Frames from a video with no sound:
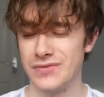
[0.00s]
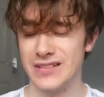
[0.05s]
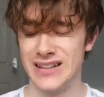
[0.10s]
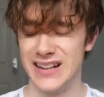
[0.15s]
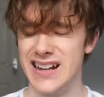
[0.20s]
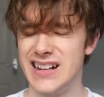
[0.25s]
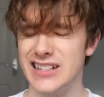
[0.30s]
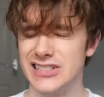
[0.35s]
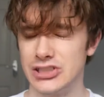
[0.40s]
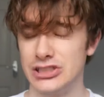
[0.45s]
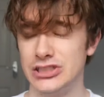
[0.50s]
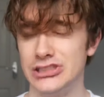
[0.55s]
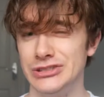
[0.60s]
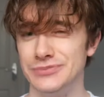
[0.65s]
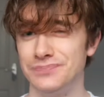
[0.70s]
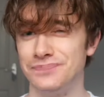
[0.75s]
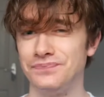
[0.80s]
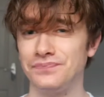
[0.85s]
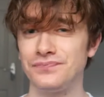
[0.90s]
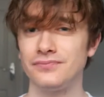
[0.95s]
that
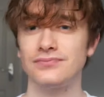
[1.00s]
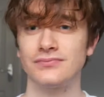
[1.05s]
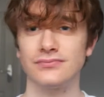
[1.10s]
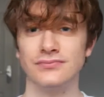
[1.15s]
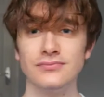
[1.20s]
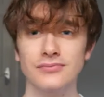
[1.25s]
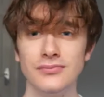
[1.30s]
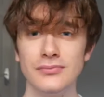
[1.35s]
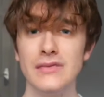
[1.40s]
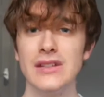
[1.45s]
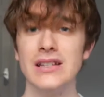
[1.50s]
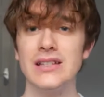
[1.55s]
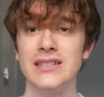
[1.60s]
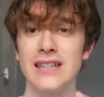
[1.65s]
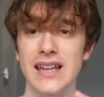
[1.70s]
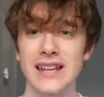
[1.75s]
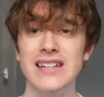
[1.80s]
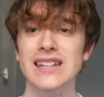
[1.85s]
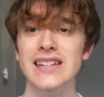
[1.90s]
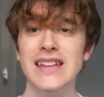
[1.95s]
actually
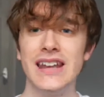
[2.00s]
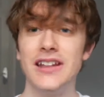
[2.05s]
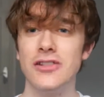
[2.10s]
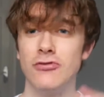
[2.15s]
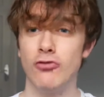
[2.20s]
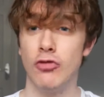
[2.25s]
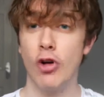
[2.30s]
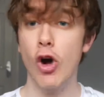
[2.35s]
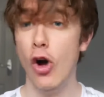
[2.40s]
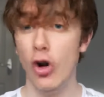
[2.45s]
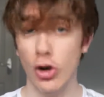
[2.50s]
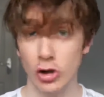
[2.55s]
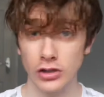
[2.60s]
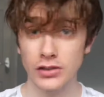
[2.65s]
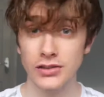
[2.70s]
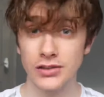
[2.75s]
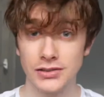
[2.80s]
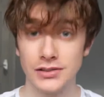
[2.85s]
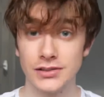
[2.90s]
they didn't get it wrong.